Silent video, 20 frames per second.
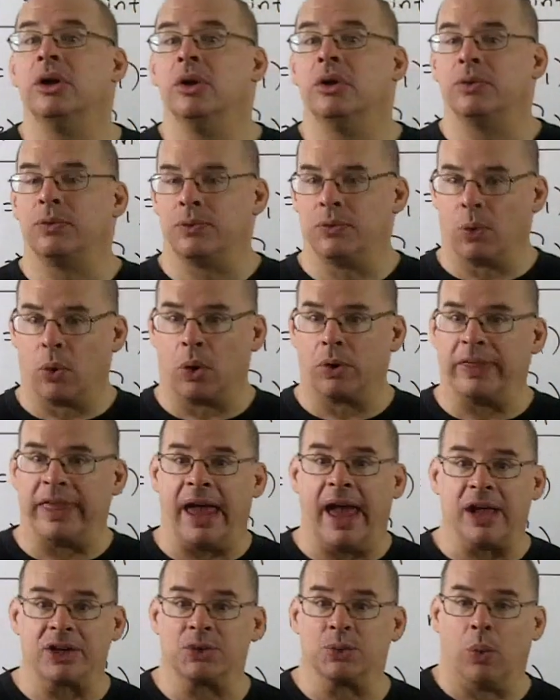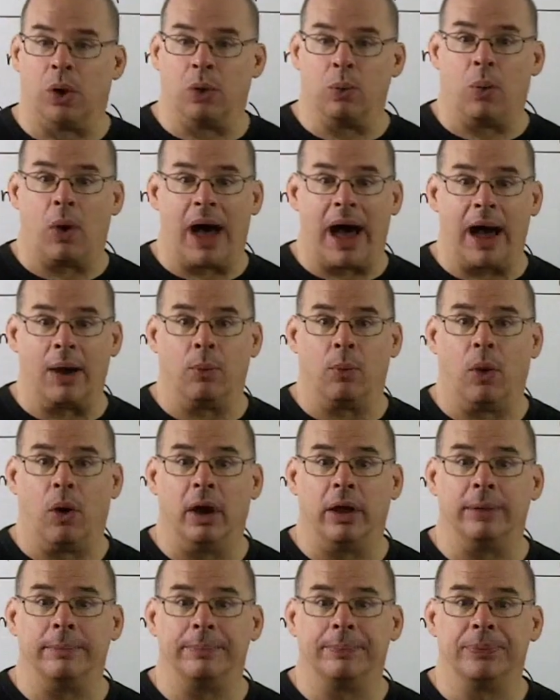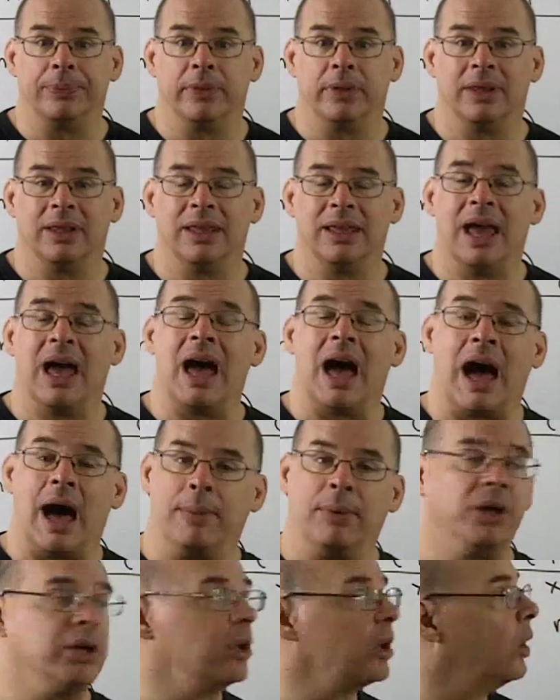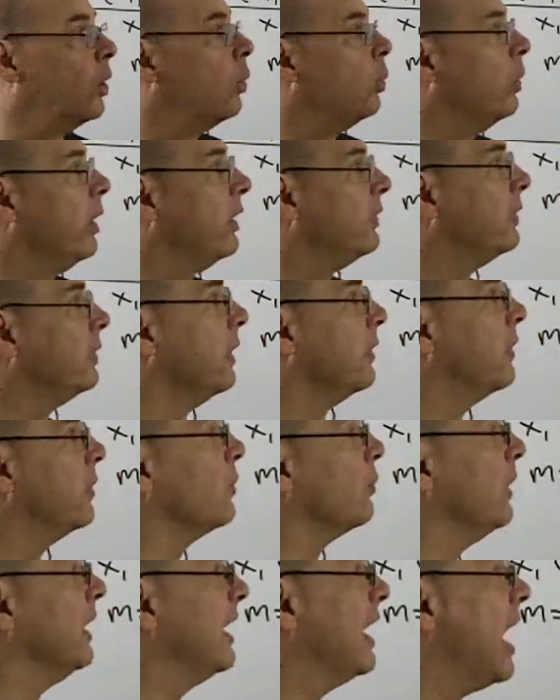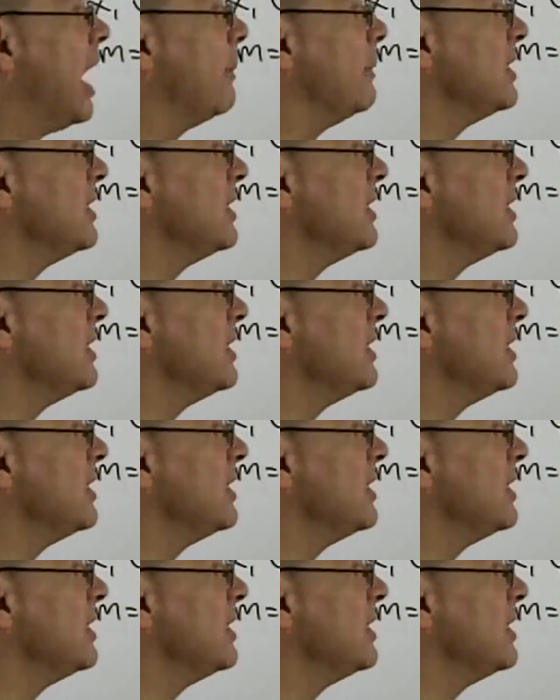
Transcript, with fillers: for the x1, y1. I'm gonna go with the 3 comma